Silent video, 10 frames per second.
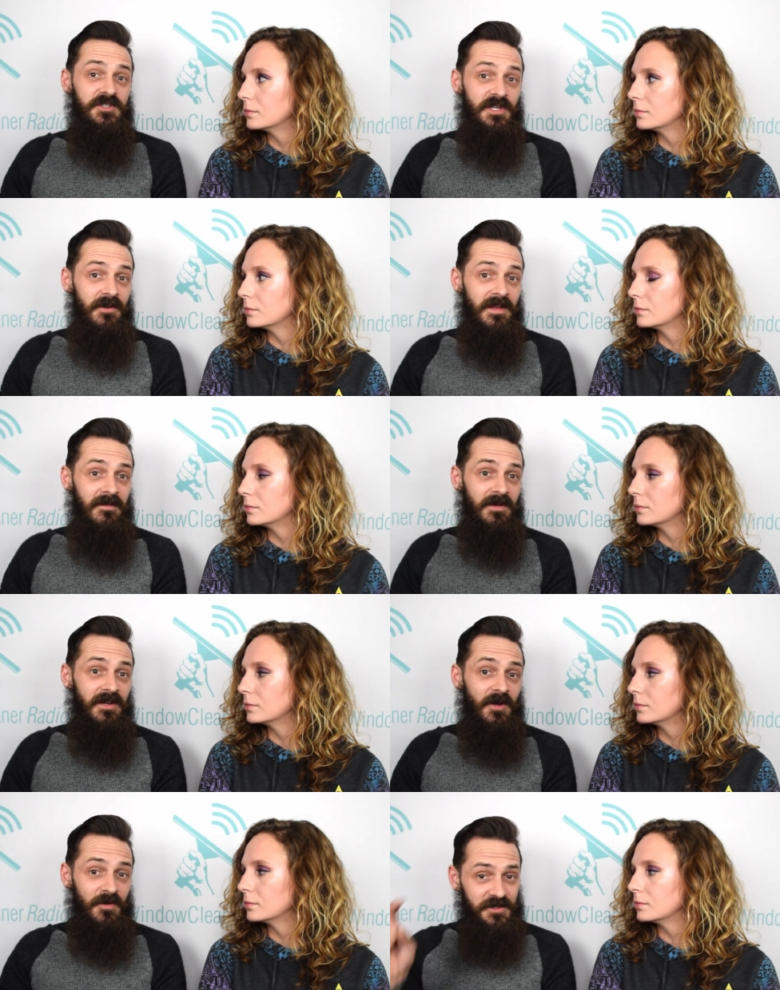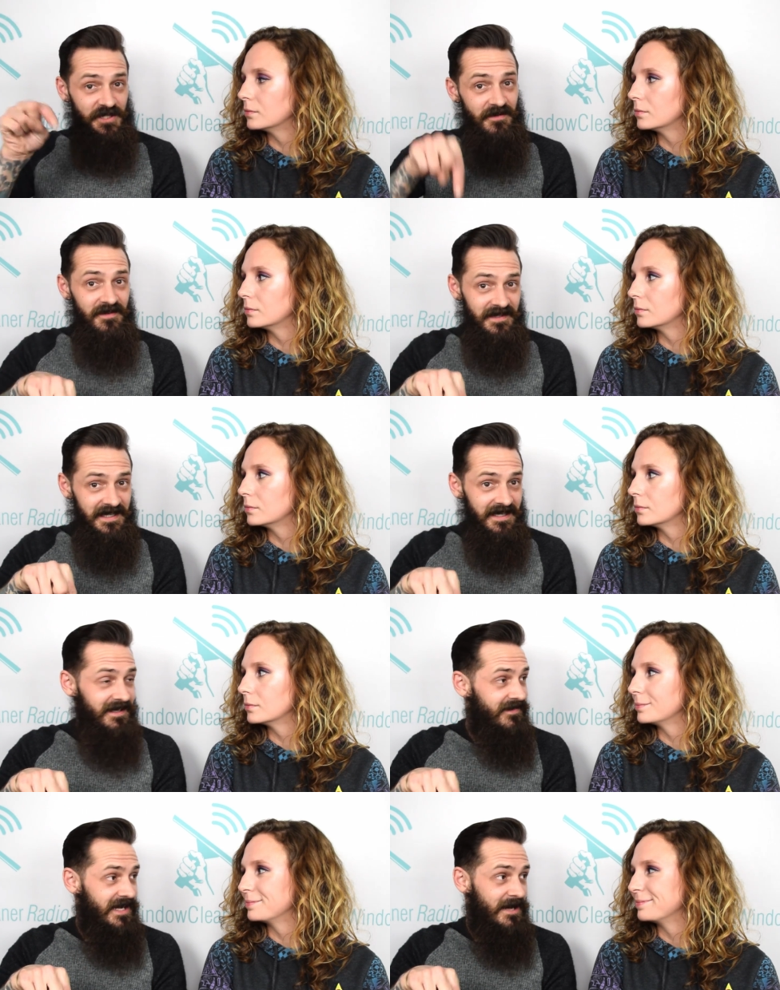Speaker 1: want to share that video, share the link
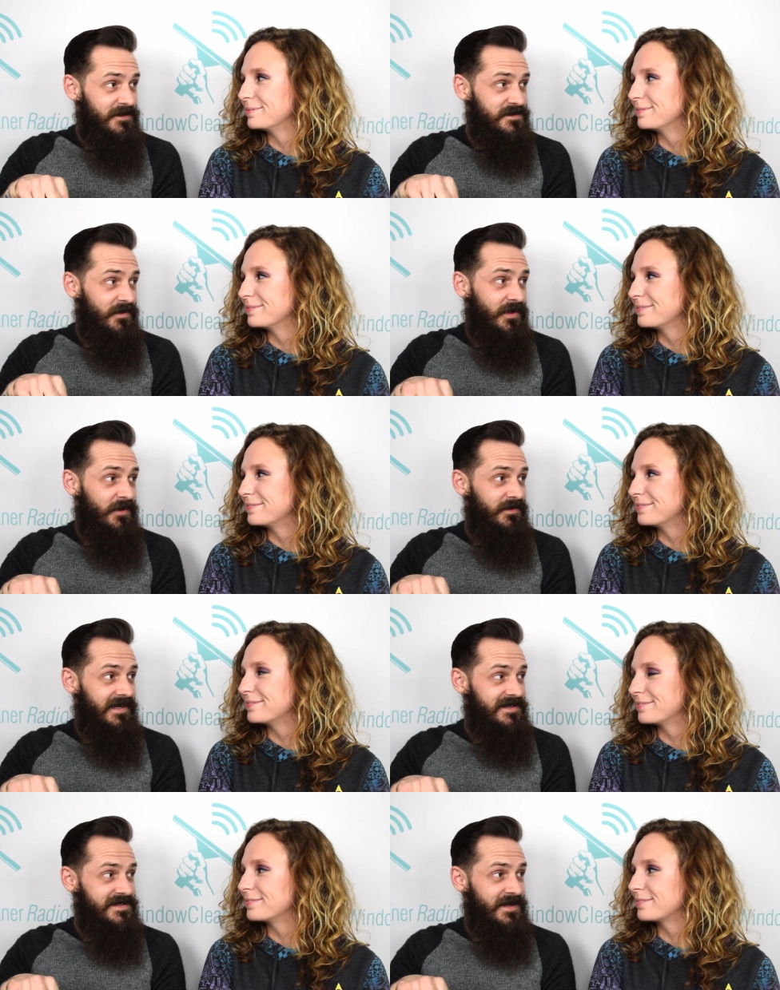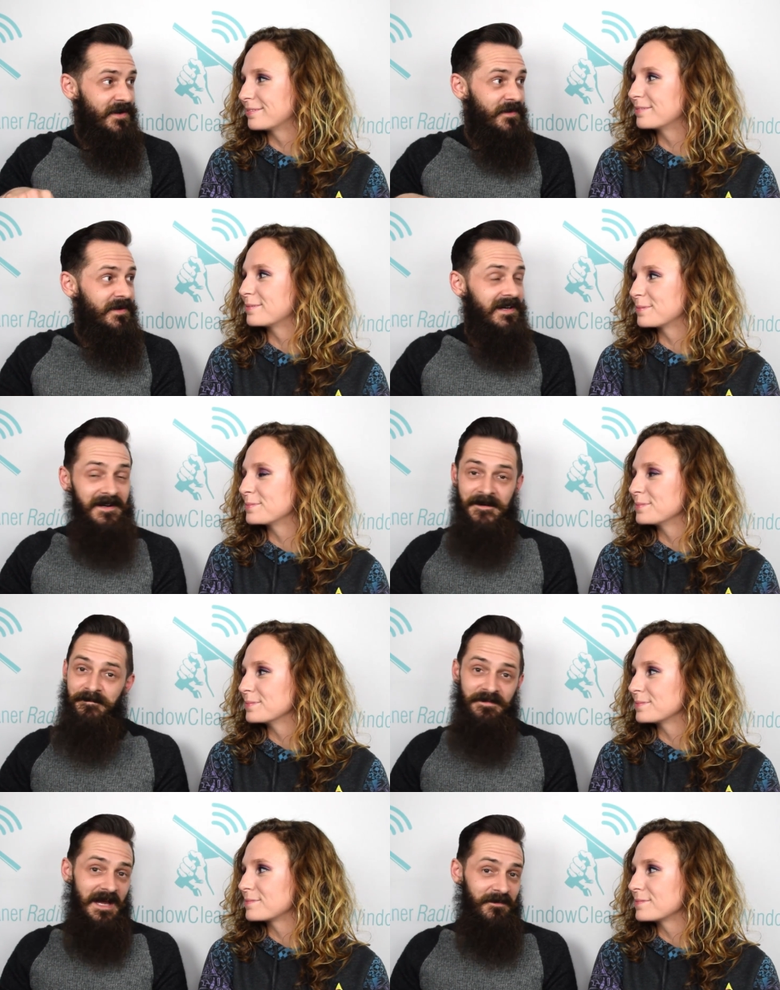in the comments below and let us know.
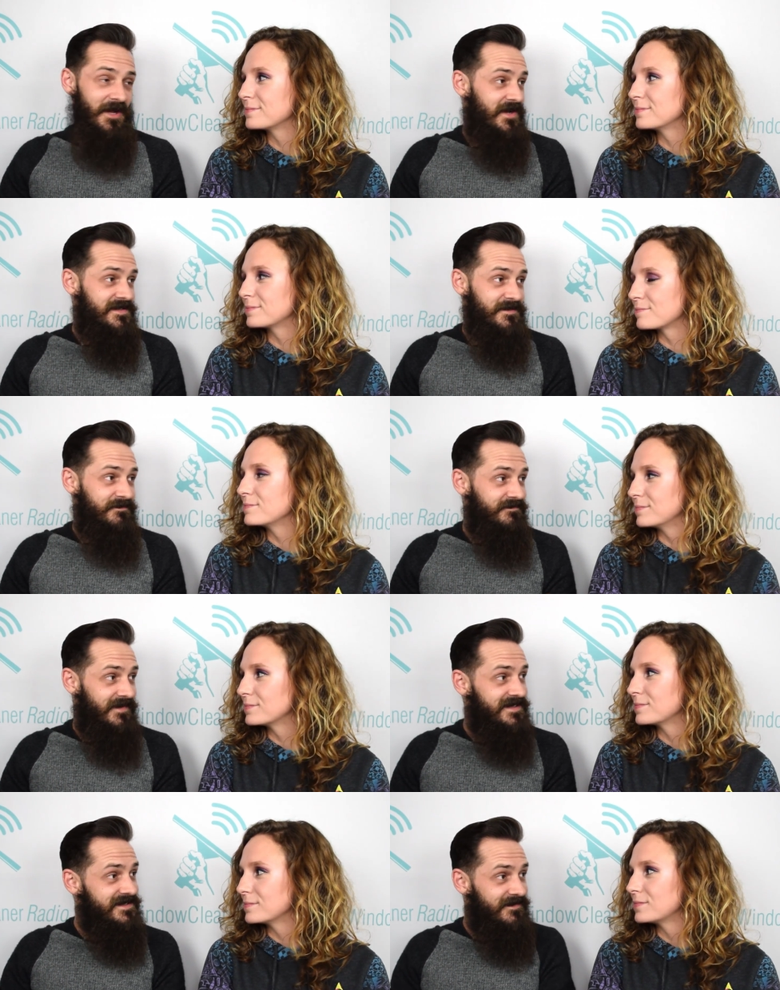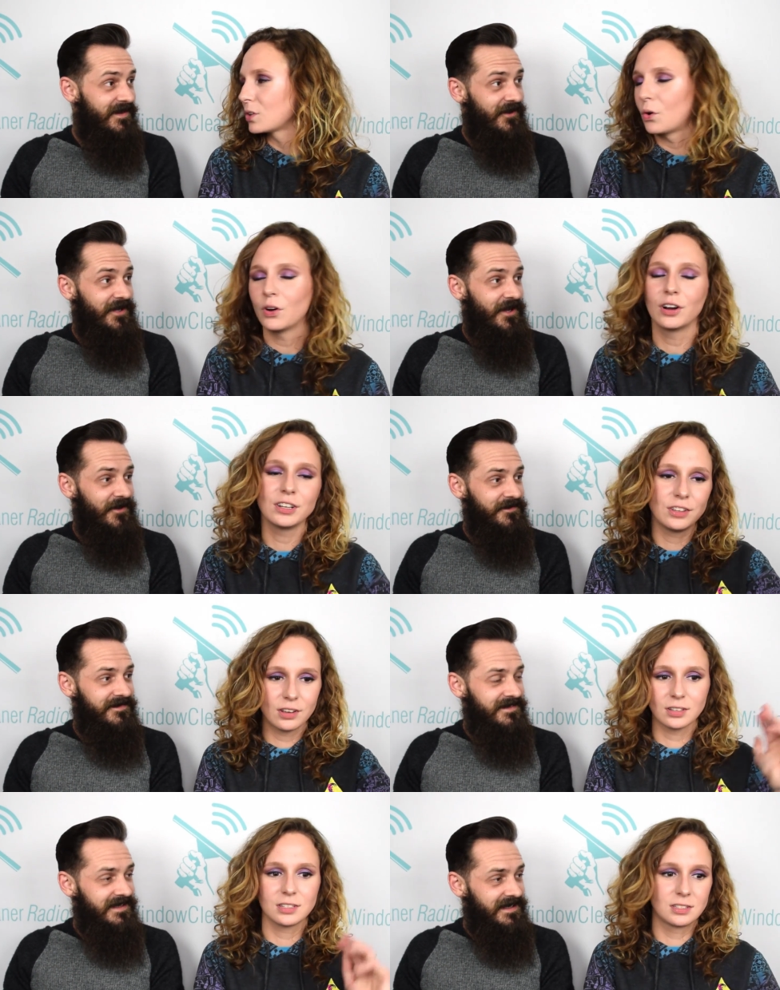That'd be awesome because there you or go. Or
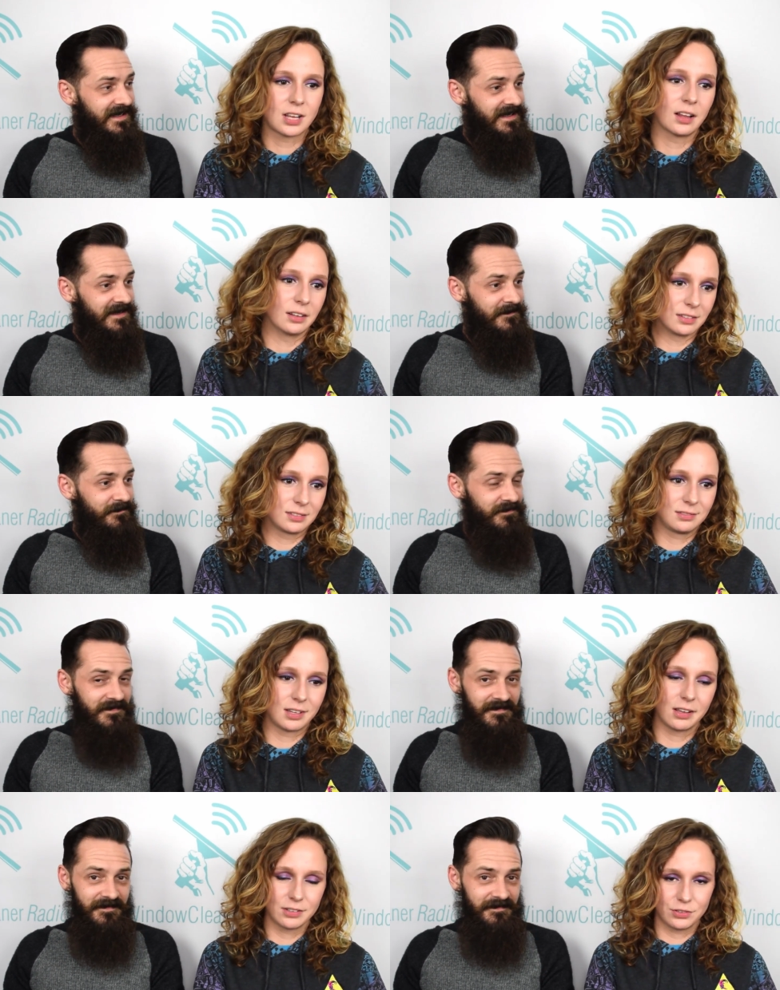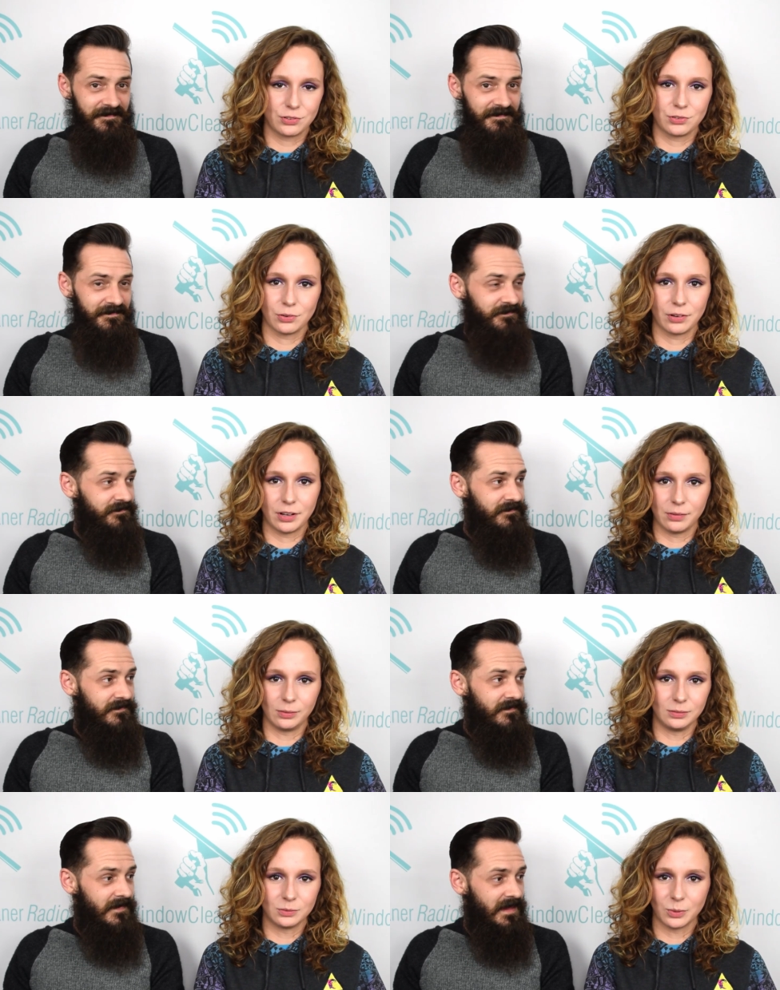you
Speaker 2: can just tell us, tell us your story,
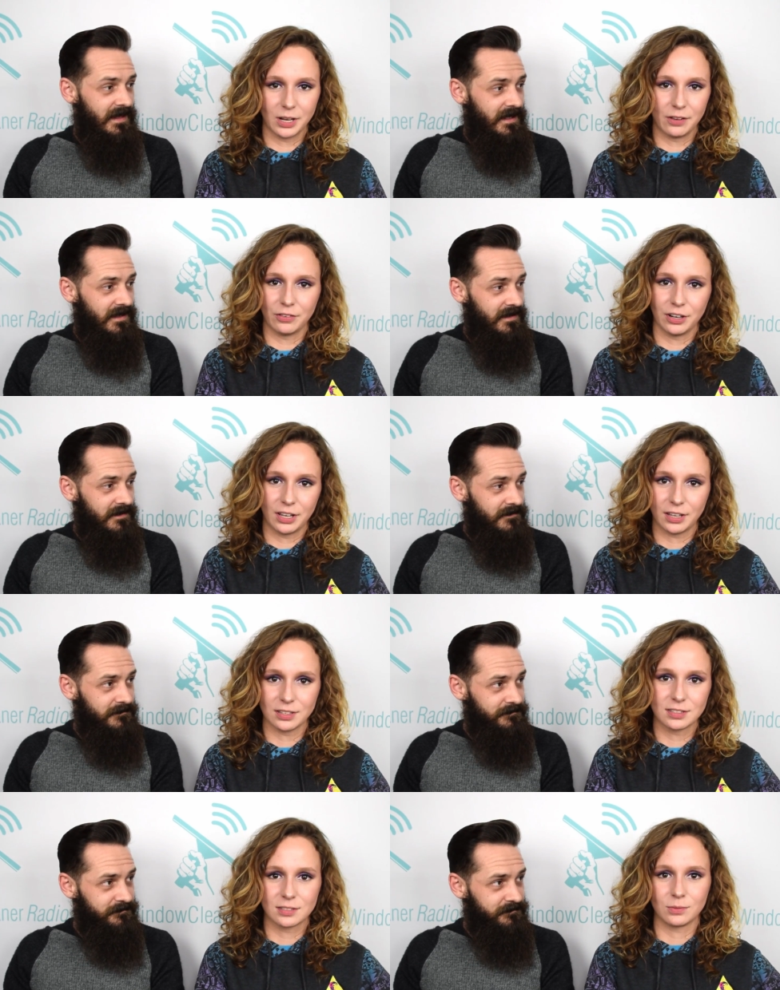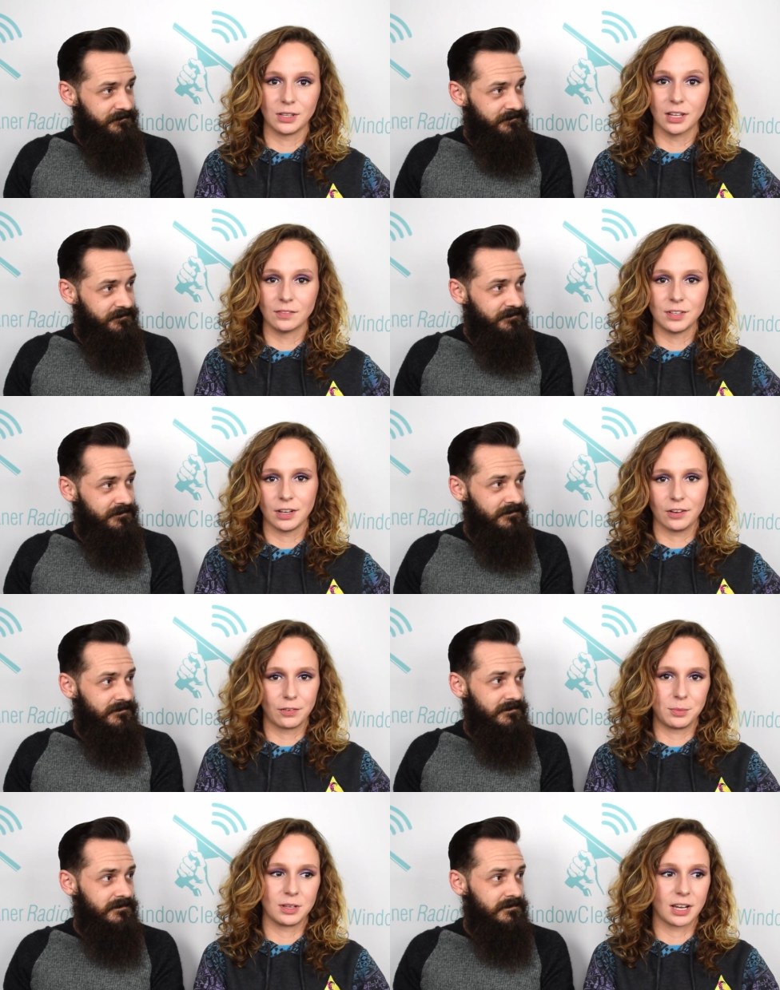whatever it is. We'd love to
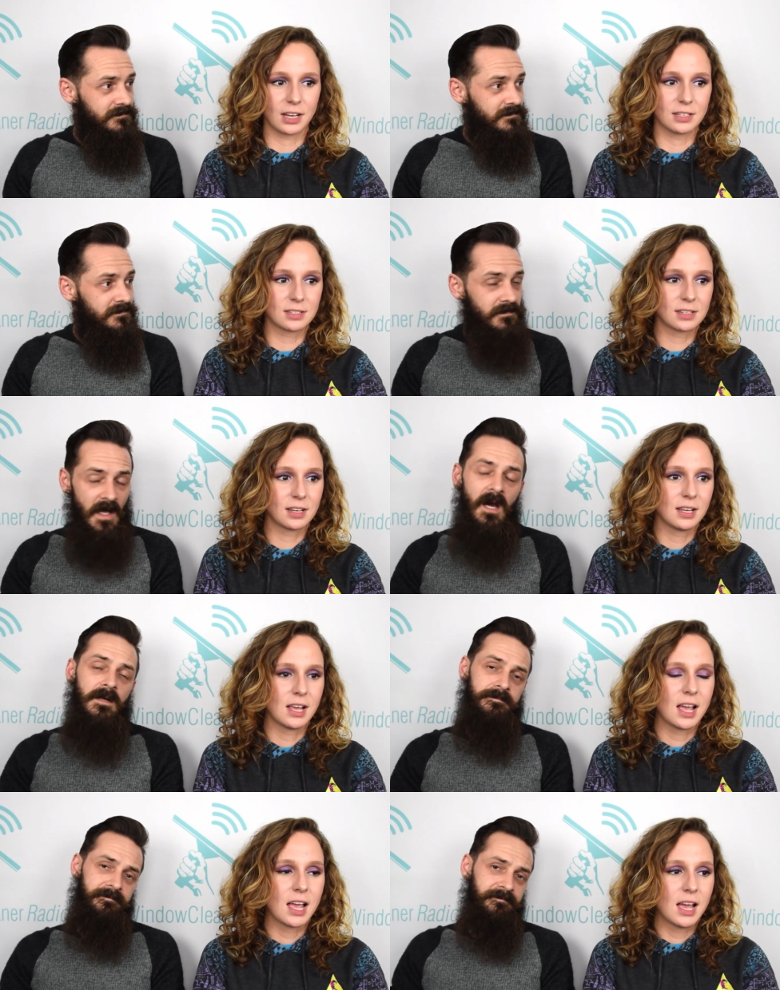hear from you guys. Yeah.